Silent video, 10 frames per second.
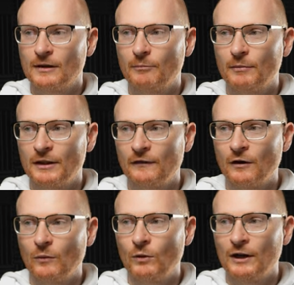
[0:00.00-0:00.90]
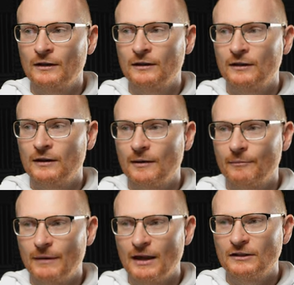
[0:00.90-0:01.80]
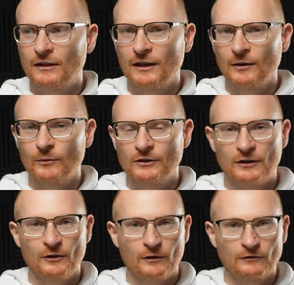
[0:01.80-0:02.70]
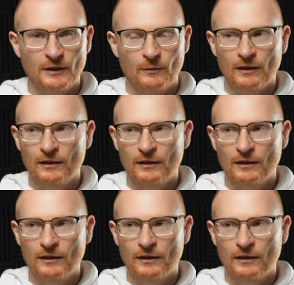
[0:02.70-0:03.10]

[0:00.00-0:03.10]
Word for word: but they've got one major thing which I don't agree with,